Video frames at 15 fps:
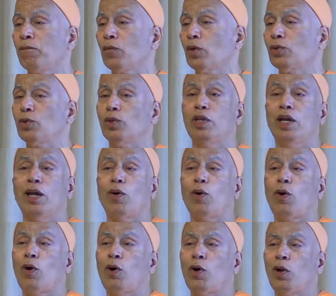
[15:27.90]
So they
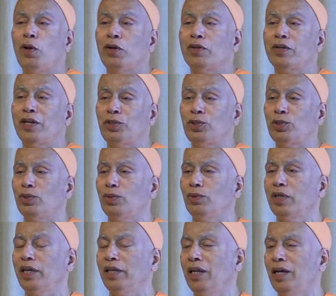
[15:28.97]
all rushed to
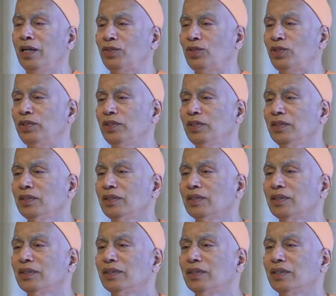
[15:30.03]
Kailash
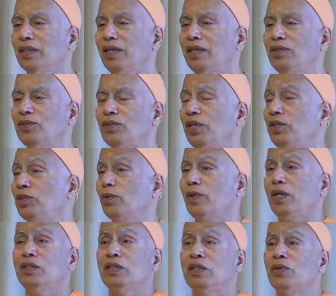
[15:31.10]
and say,
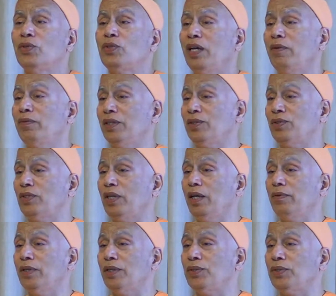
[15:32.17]
Shiva, save us,
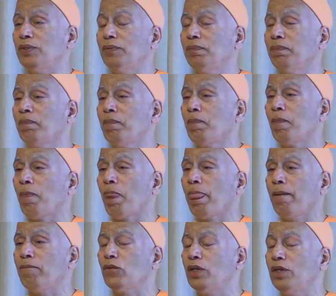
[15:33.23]
save us.
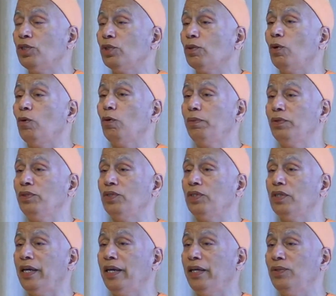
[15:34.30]
Then Shiva opens
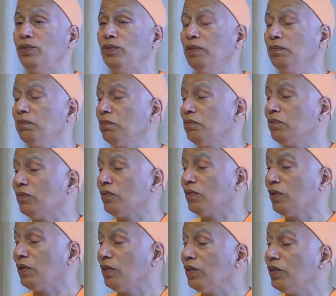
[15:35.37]
his eyes.
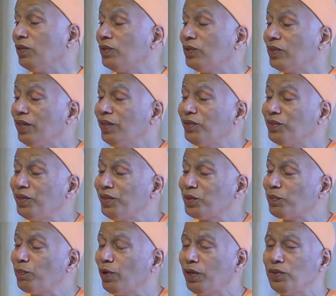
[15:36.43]
He sees this
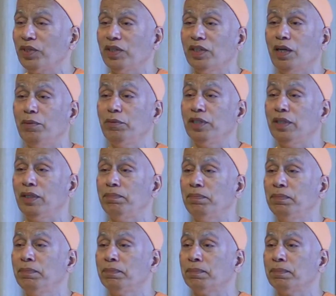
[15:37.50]
poison coming up.